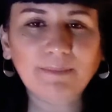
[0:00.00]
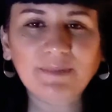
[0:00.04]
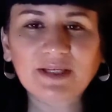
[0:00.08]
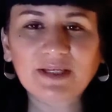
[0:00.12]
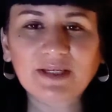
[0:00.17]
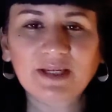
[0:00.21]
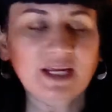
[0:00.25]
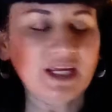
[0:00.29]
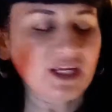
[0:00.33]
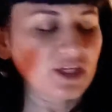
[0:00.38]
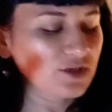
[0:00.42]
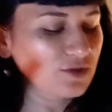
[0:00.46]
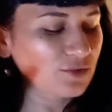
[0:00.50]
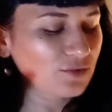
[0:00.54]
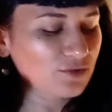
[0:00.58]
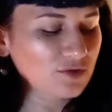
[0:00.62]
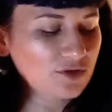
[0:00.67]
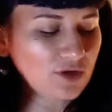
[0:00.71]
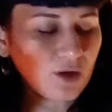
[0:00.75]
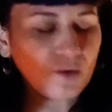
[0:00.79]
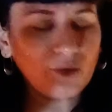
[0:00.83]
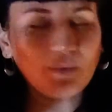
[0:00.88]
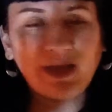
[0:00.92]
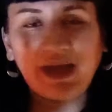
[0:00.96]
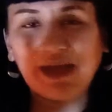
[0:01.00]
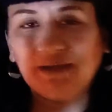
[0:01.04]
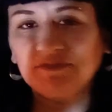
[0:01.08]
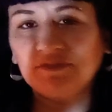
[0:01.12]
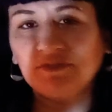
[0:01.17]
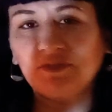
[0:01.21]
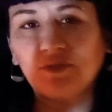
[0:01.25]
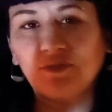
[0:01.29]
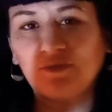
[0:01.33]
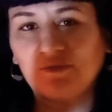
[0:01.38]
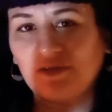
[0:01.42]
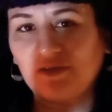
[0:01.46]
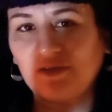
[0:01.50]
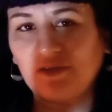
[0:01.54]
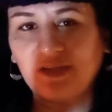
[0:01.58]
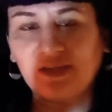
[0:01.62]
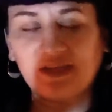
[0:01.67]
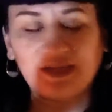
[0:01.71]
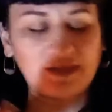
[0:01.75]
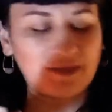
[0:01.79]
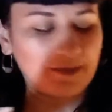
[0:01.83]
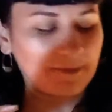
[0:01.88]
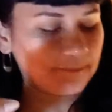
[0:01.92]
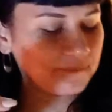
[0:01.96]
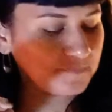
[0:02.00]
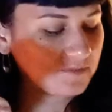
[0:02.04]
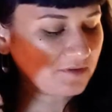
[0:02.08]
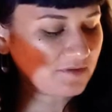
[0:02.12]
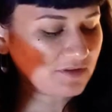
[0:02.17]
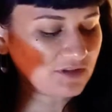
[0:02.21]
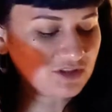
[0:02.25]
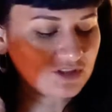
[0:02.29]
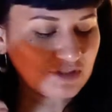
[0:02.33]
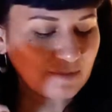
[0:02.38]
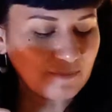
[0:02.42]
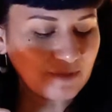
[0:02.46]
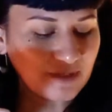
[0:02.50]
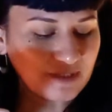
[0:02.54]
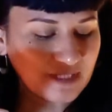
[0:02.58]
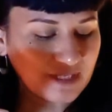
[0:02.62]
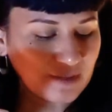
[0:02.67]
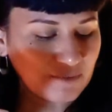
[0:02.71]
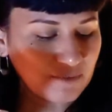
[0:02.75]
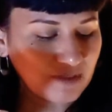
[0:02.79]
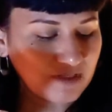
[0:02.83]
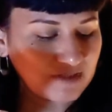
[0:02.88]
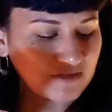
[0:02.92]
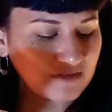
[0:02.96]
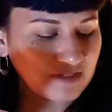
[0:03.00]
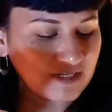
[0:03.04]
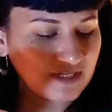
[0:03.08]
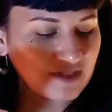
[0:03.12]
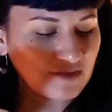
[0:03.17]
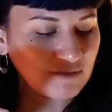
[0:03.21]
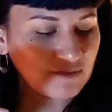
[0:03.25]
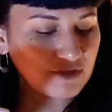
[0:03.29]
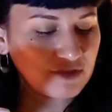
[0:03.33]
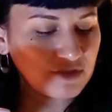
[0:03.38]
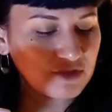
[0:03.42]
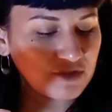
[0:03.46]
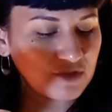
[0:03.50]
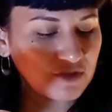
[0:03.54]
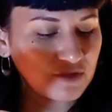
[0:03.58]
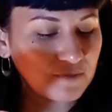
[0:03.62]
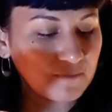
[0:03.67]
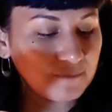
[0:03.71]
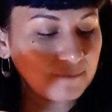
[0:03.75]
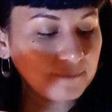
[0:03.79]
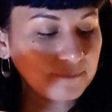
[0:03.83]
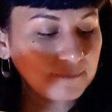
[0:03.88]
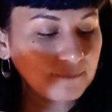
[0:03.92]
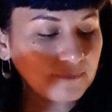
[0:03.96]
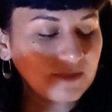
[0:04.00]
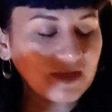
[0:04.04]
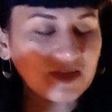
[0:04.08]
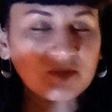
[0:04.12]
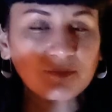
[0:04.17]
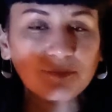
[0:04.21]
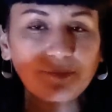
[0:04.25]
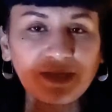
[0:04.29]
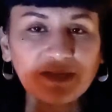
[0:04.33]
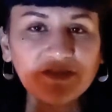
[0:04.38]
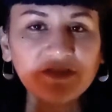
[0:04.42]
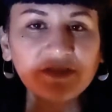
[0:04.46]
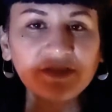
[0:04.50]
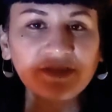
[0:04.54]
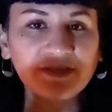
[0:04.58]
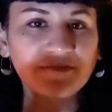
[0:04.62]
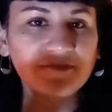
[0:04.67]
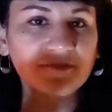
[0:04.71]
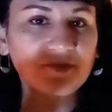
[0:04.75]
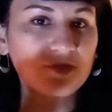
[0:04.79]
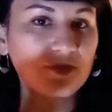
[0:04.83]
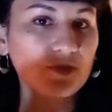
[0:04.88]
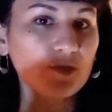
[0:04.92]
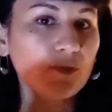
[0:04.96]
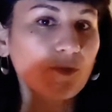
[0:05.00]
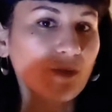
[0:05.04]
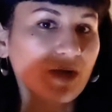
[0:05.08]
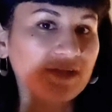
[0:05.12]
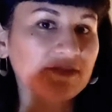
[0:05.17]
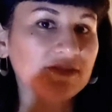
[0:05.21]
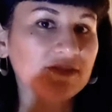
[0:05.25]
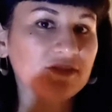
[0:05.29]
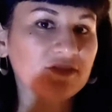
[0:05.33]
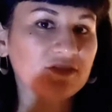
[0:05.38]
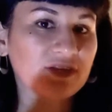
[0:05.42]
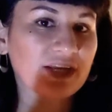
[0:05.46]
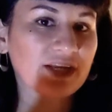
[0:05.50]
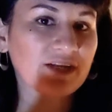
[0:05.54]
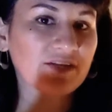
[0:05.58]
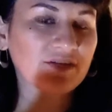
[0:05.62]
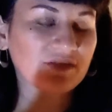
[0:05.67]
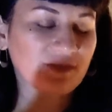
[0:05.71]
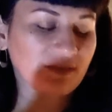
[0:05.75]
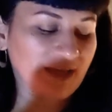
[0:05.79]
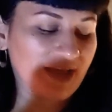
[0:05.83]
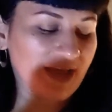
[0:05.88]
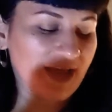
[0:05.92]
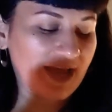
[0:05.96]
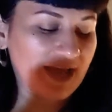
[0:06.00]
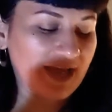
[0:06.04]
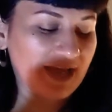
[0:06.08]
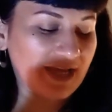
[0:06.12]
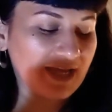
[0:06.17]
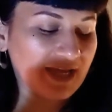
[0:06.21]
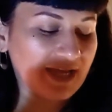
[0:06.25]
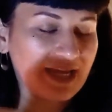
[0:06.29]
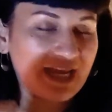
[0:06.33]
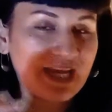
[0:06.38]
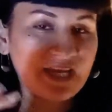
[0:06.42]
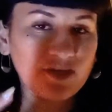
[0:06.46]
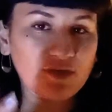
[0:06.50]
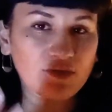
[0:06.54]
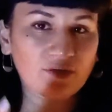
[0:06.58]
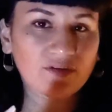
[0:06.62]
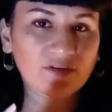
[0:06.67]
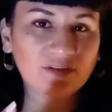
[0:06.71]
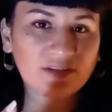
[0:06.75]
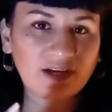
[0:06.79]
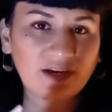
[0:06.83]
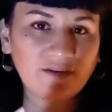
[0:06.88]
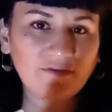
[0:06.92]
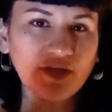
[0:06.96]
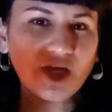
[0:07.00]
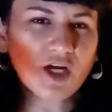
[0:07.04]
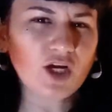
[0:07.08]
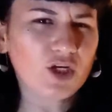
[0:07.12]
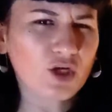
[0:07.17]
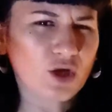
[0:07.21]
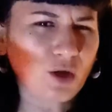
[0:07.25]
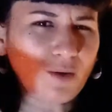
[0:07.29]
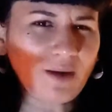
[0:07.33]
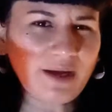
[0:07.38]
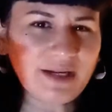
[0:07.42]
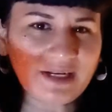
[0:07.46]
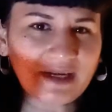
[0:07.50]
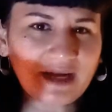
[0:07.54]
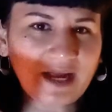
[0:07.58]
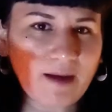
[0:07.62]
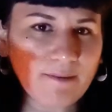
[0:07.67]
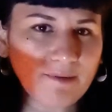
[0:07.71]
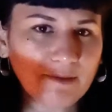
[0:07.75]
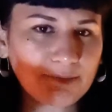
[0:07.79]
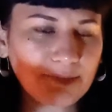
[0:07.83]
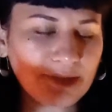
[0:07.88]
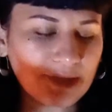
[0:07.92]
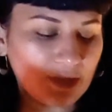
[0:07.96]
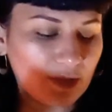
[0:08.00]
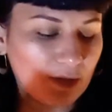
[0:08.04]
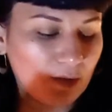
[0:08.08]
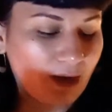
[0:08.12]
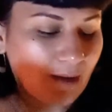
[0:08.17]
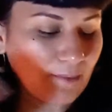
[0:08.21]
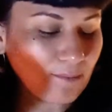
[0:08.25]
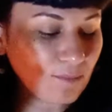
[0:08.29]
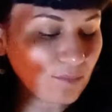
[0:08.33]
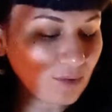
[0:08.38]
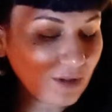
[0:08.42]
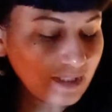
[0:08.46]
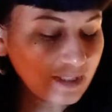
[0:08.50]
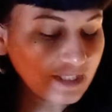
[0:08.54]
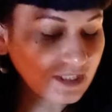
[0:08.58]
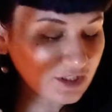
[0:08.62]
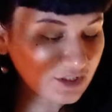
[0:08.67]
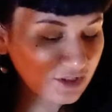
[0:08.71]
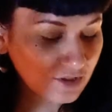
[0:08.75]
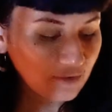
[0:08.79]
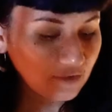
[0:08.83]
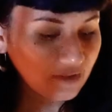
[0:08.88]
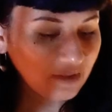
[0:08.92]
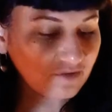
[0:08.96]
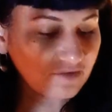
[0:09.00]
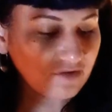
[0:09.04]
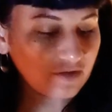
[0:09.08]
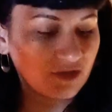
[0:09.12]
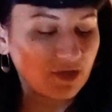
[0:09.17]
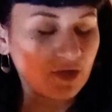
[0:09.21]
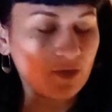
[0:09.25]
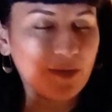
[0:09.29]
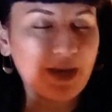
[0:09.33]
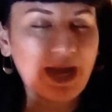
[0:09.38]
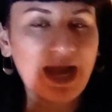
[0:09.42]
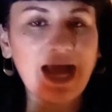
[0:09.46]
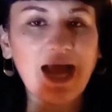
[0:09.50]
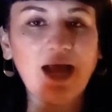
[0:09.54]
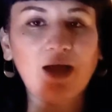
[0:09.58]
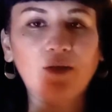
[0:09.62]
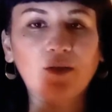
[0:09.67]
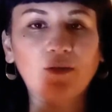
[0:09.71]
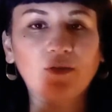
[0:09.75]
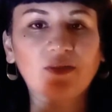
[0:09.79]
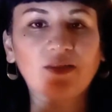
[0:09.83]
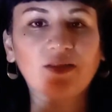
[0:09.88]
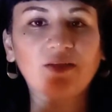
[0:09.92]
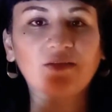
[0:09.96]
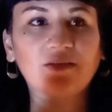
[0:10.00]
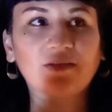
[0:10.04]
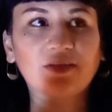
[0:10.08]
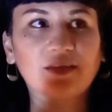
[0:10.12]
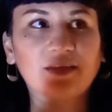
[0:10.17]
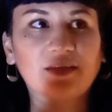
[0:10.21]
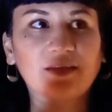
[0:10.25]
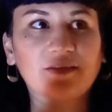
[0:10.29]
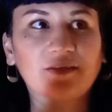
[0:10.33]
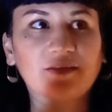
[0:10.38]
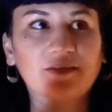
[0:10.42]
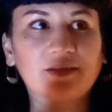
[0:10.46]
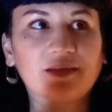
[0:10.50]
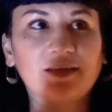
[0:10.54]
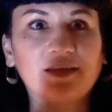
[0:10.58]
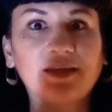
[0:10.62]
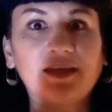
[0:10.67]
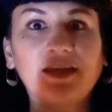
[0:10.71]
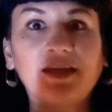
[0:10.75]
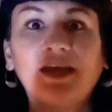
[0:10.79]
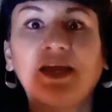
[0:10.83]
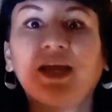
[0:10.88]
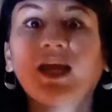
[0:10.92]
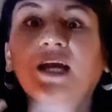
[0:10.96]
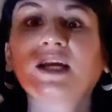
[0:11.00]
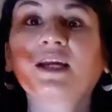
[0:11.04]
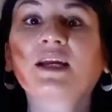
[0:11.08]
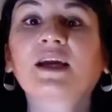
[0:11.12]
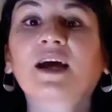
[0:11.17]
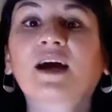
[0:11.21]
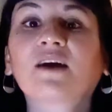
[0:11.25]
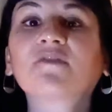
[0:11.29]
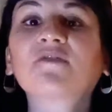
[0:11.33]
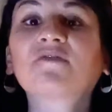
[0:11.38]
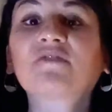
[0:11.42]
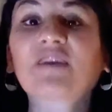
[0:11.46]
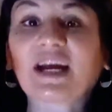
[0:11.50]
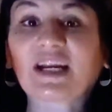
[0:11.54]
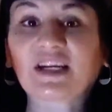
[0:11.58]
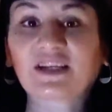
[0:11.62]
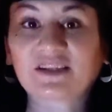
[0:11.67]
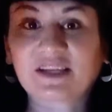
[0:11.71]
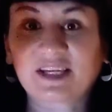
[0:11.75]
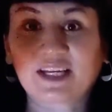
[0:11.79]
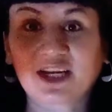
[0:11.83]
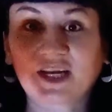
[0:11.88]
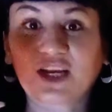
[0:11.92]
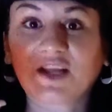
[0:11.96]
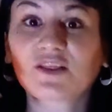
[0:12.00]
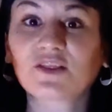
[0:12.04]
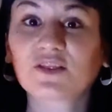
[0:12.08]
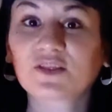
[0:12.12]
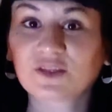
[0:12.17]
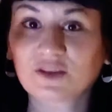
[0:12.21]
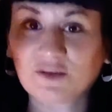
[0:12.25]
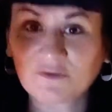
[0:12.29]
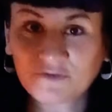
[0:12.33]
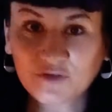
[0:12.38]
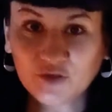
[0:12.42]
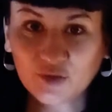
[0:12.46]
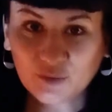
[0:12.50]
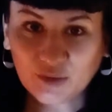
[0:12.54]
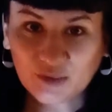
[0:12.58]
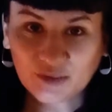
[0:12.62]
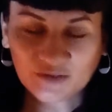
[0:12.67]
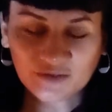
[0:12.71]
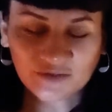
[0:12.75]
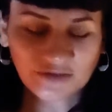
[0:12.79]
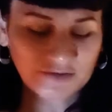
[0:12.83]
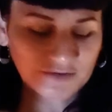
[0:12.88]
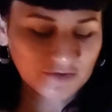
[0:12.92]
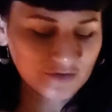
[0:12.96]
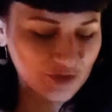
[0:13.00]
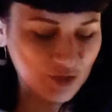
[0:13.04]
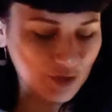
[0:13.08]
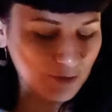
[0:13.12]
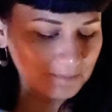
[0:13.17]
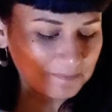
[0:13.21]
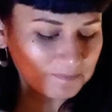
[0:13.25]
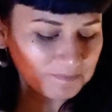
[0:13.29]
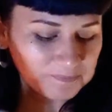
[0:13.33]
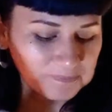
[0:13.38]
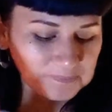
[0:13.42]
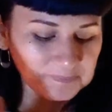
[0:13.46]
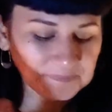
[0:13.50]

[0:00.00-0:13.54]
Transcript: I mean, you don't have to overthink it. If there's something that resonated with you, especially if you want to change that in yourself, go ahead and comment below. I'm really curious to know how this is affecting the viewers. So